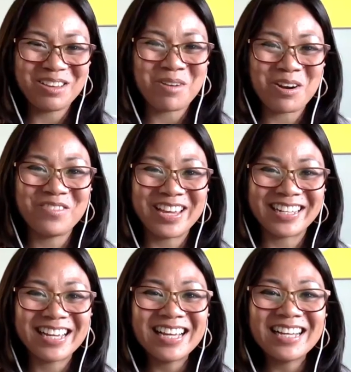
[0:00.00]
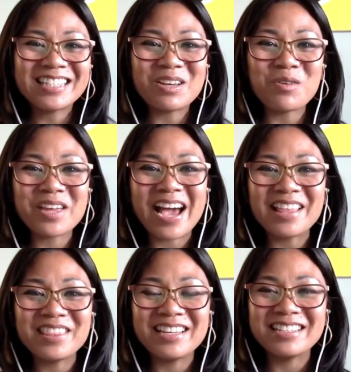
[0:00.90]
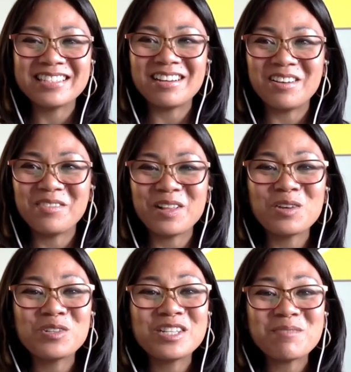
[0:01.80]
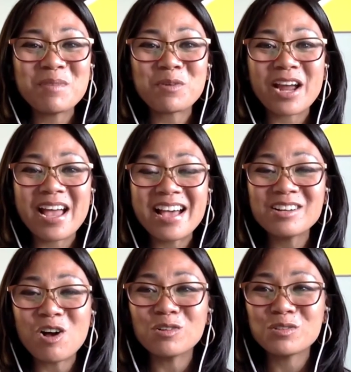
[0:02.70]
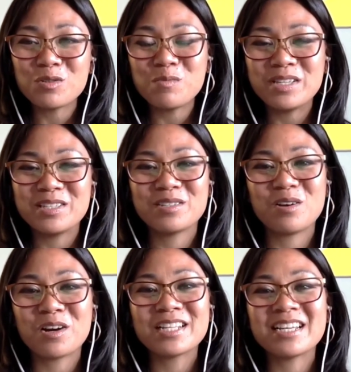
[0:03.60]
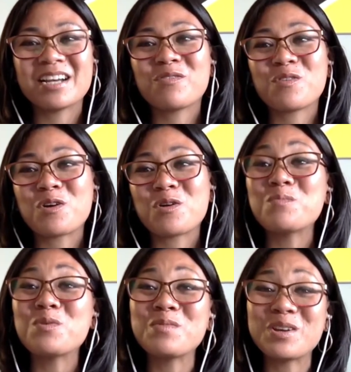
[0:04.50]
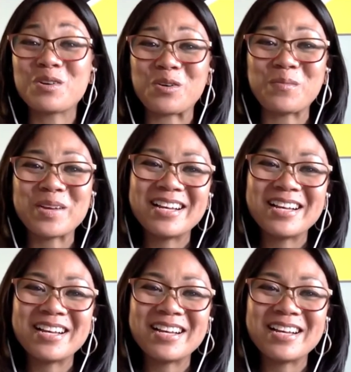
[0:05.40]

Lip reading: Perfect. So Kathy is a fellow team member and also the business architect for Booming Group.